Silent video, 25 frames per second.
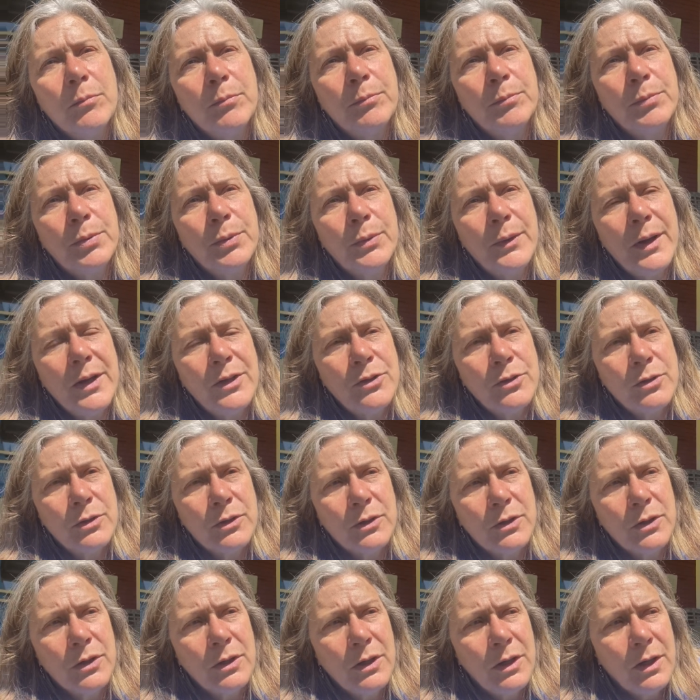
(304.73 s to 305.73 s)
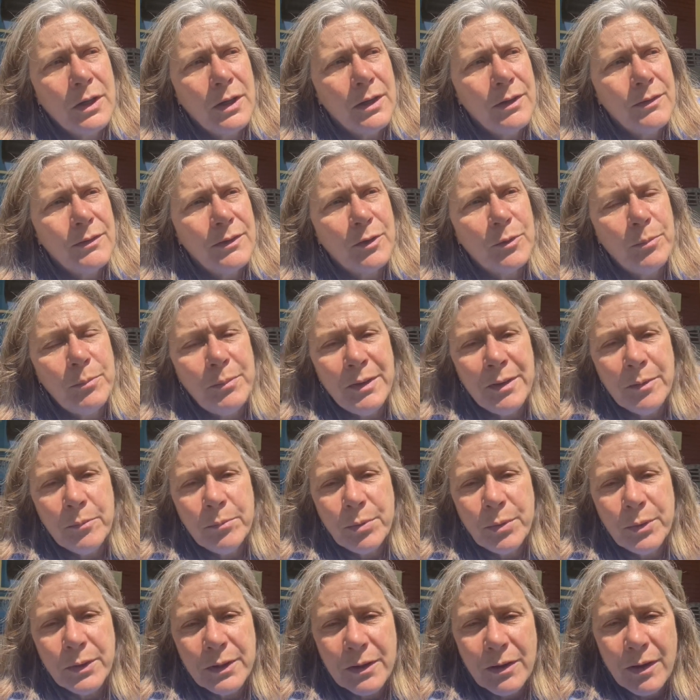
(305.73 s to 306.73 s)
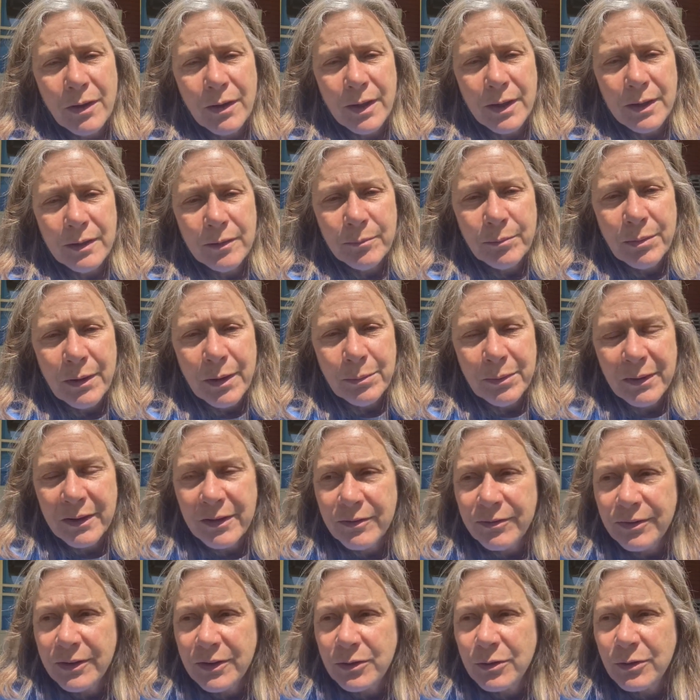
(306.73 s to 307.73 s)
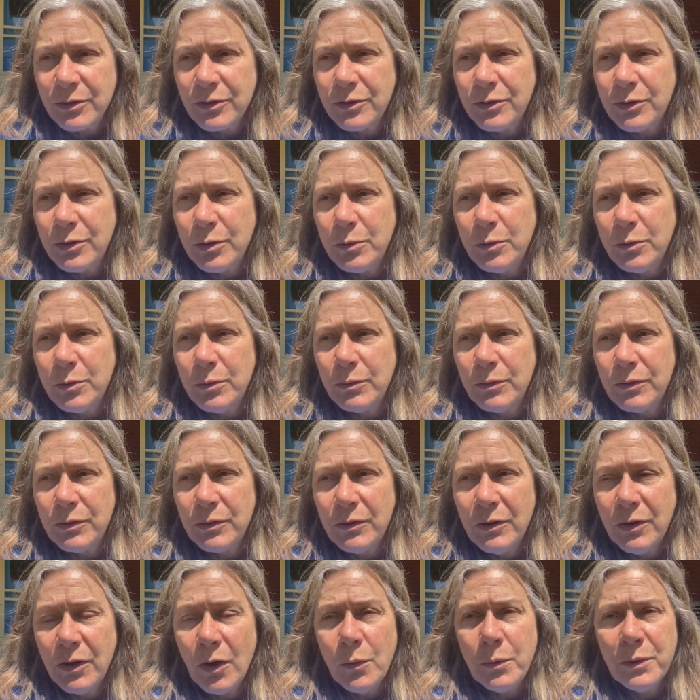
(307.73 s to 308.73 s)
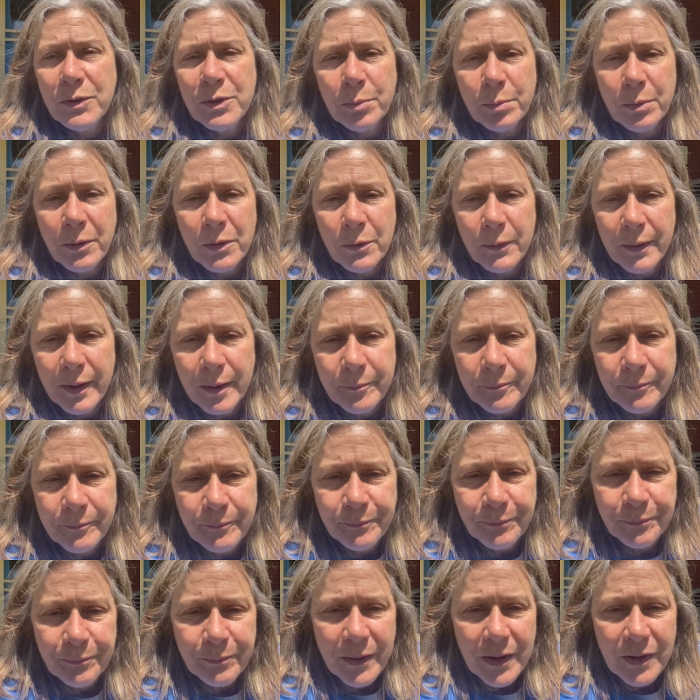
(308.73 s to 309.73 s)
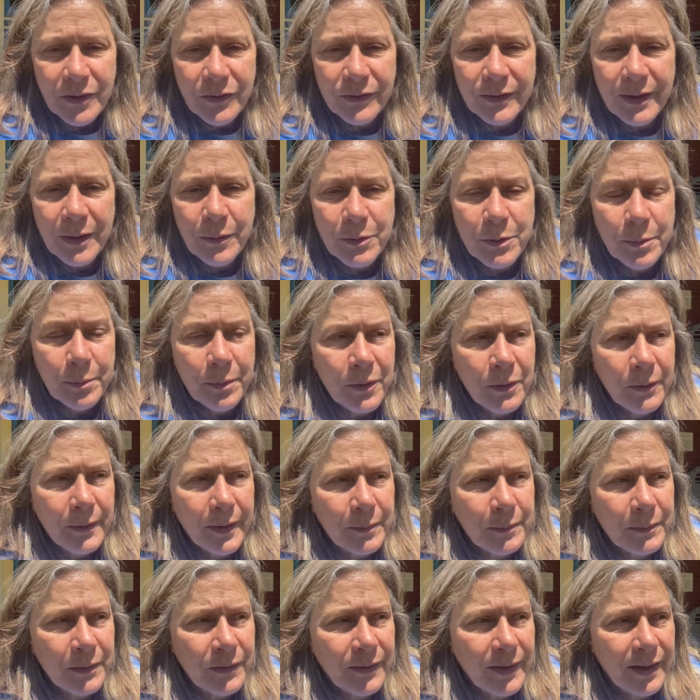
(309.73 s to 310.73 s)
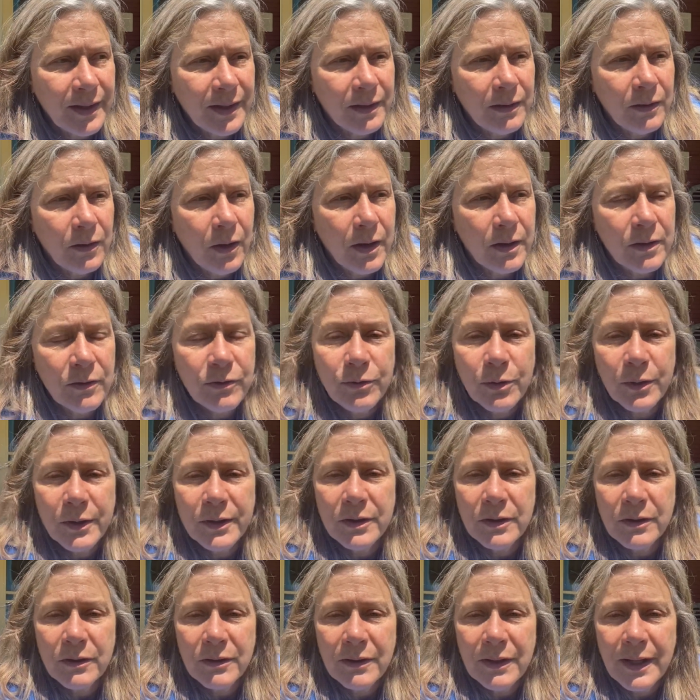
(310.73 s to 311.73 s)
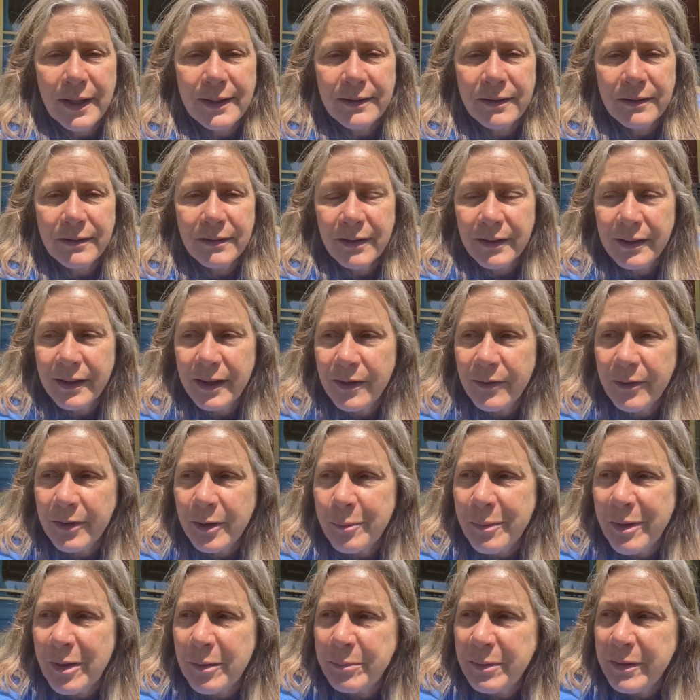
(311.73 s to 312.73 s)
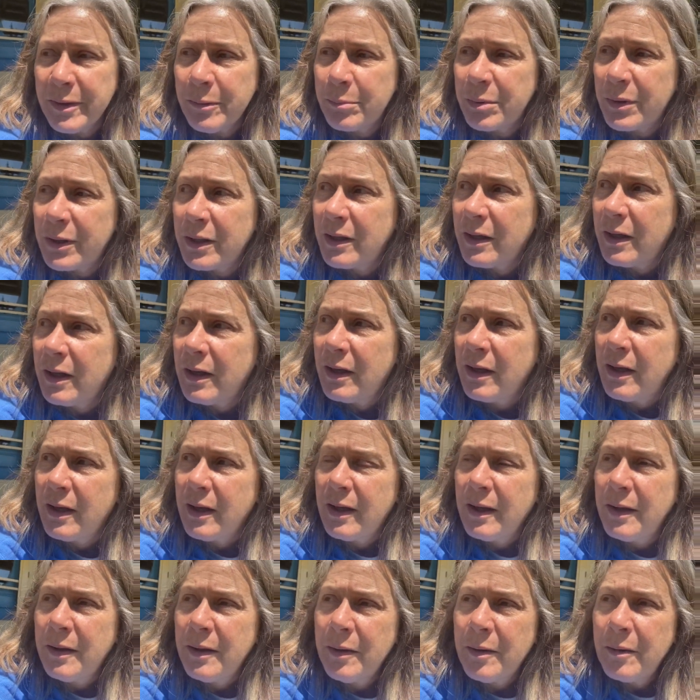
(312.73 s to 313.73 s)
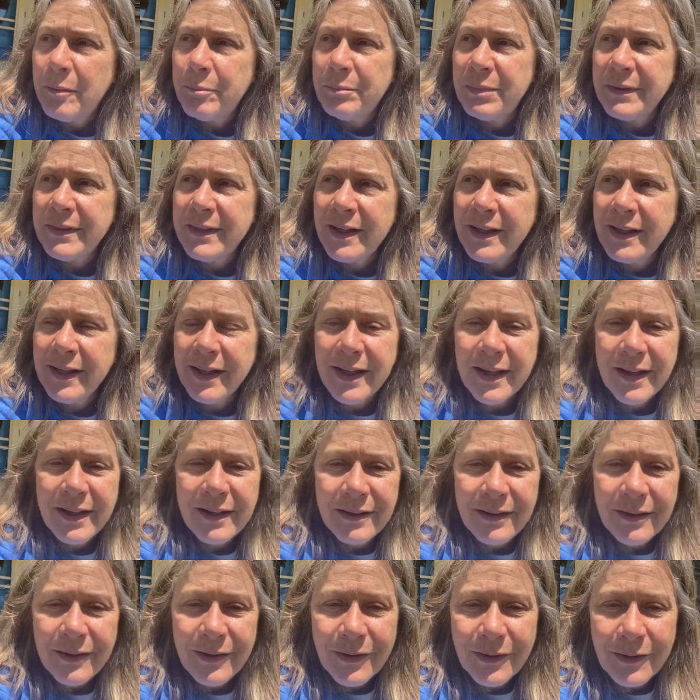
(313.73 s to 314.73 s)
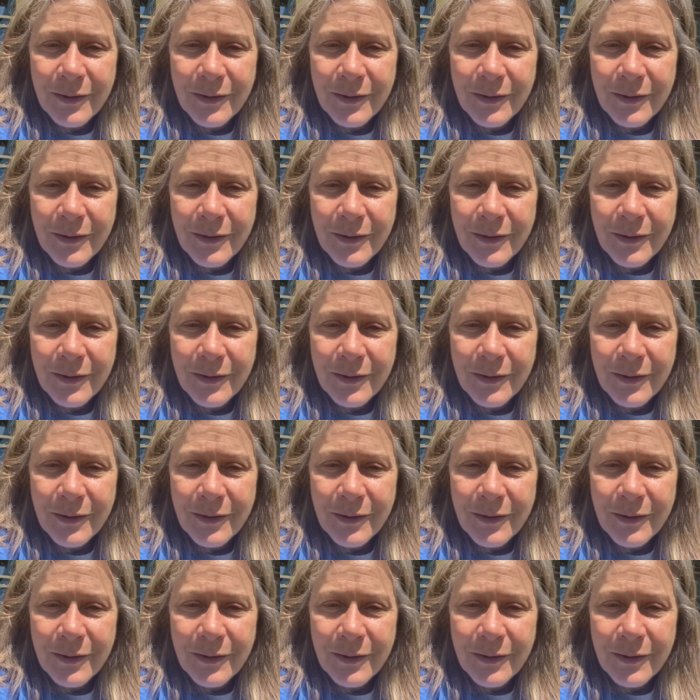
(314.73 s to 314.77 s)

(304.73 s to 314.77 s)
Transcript: pressure that's being put on public officials to go with the program, stay with the program, because they cannot afford to look like they're not caring about people. But then again,